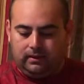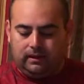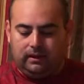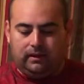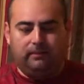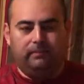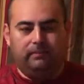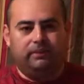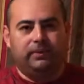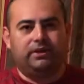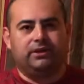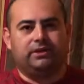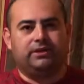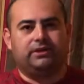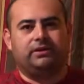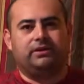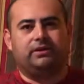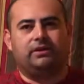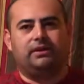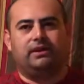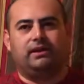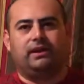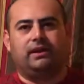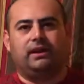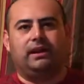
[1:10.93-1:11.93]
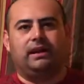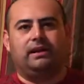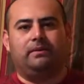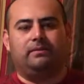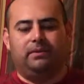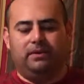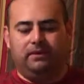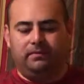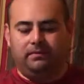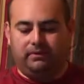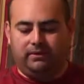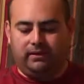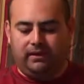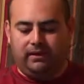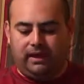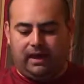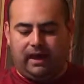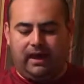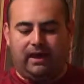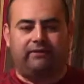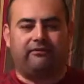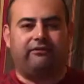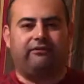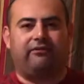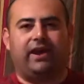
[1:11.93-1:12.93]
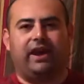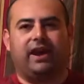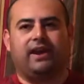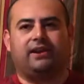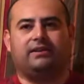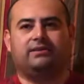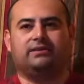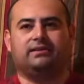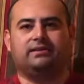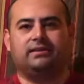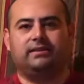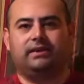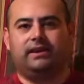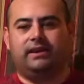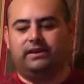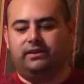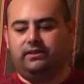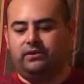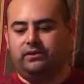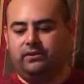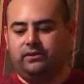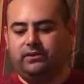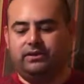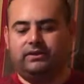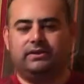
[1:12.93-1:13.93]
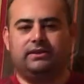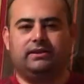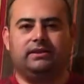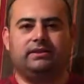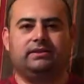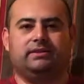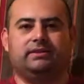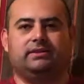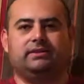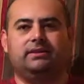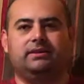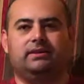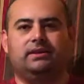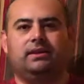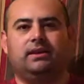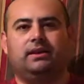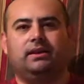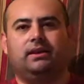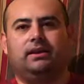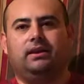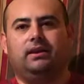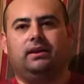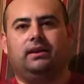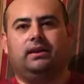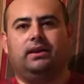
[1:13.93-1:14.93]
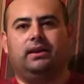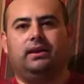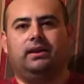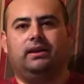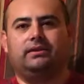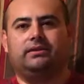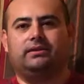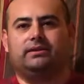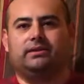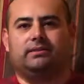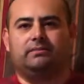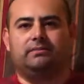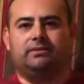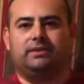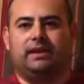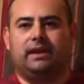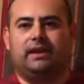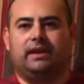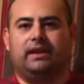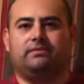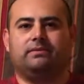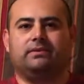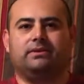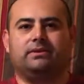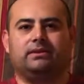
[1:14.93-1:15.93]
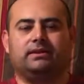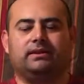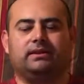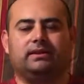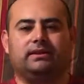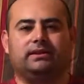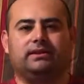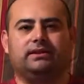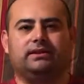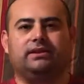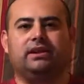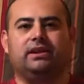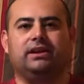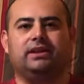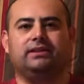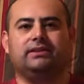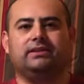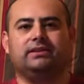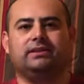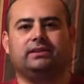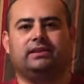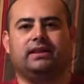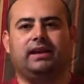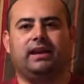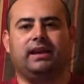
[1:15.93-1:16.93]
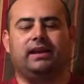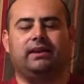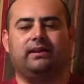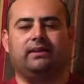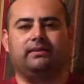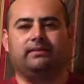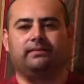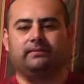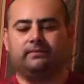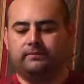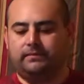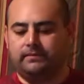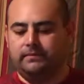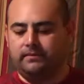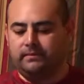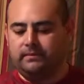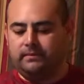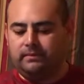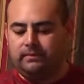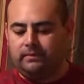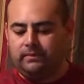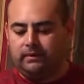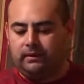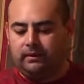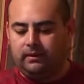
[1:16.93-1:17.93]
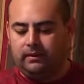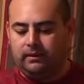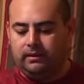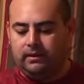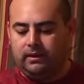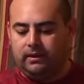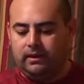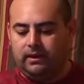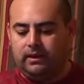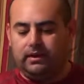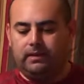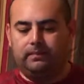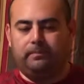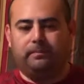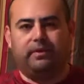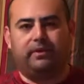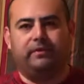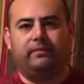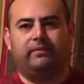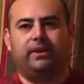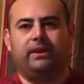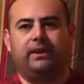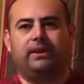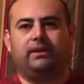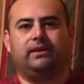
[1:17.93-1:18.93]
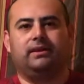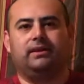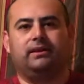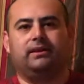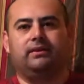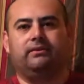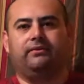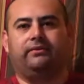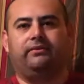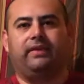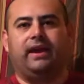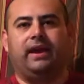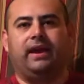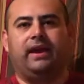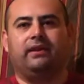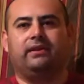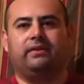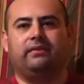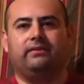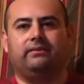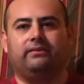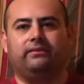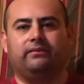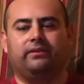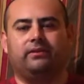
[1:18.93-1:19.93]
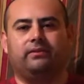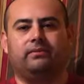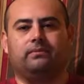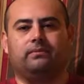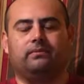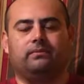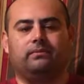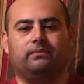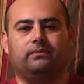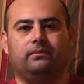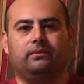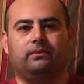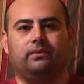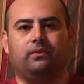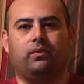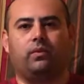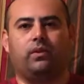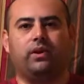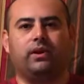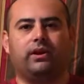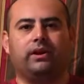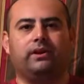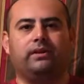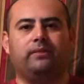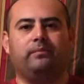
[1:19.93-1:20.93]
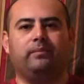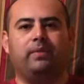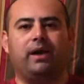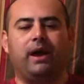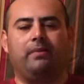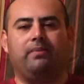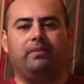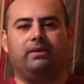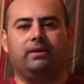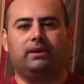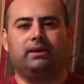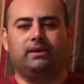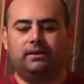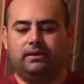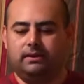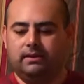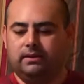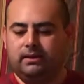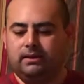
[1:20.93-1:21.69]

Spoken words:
I'm pretty sure a lot of people that have fans, they notice this, and sometimes this dust can prevent the fan from working properly.